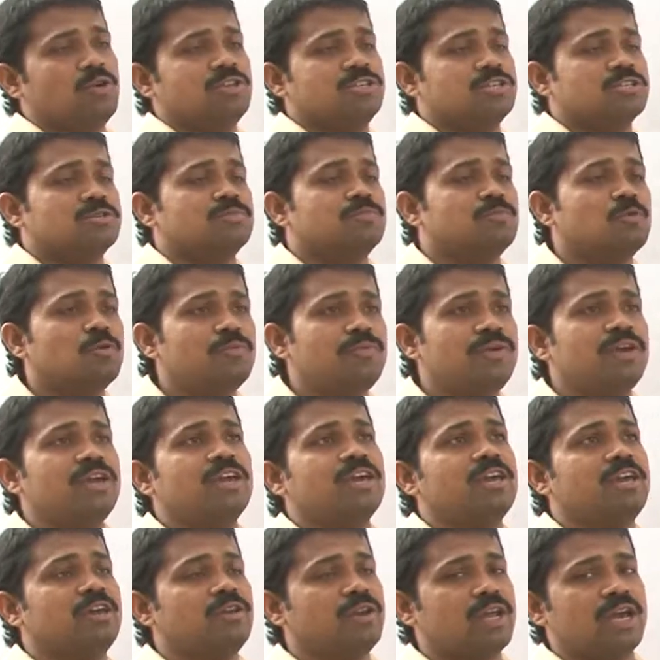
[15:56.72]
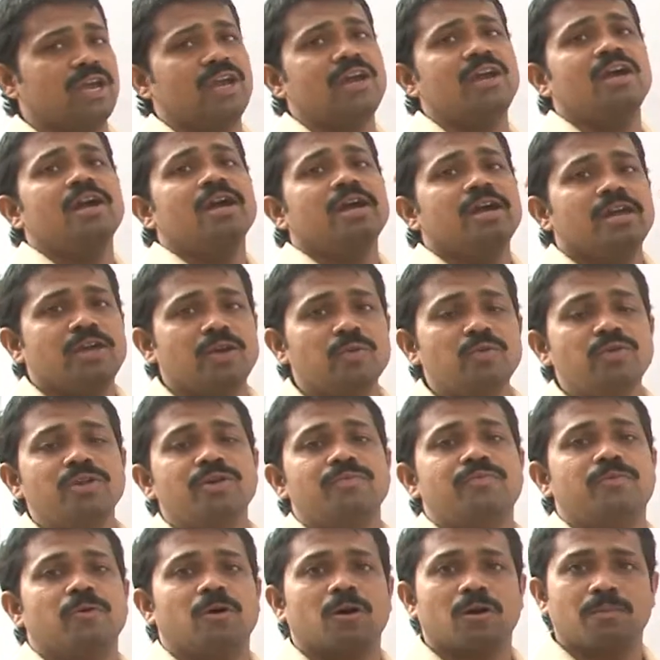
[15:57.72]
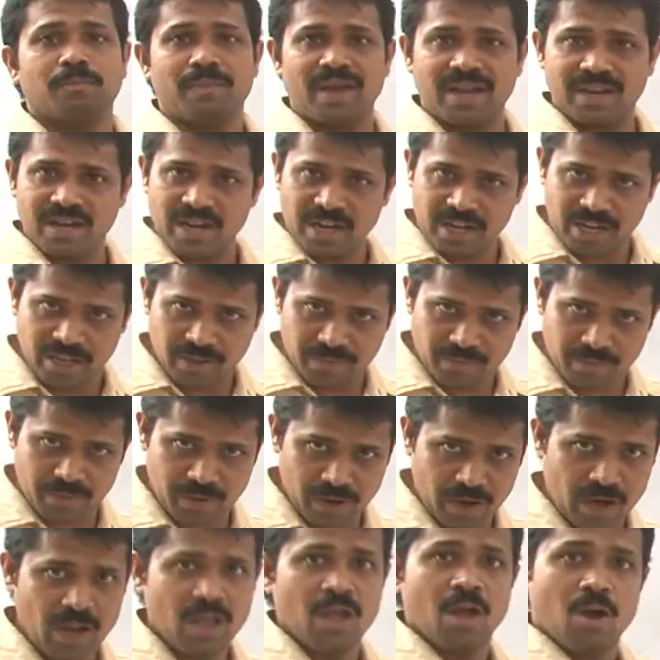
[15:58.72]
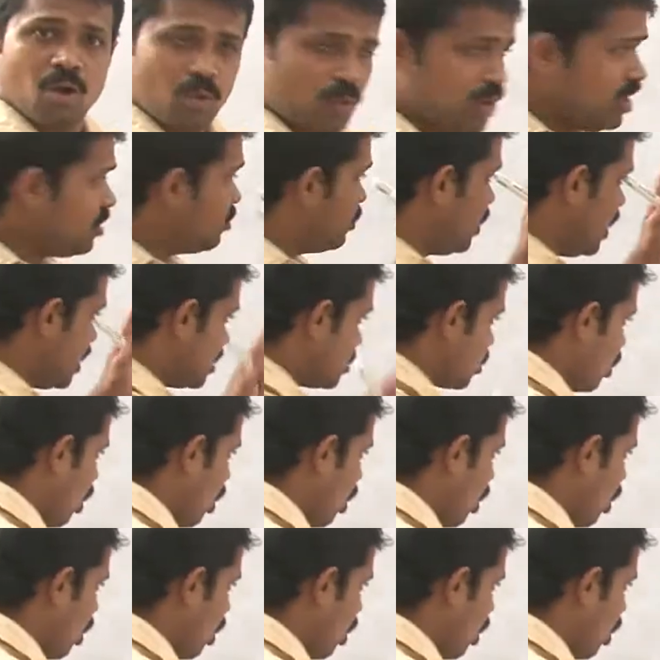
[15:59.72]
which is moving in a uniform magnetic field. With this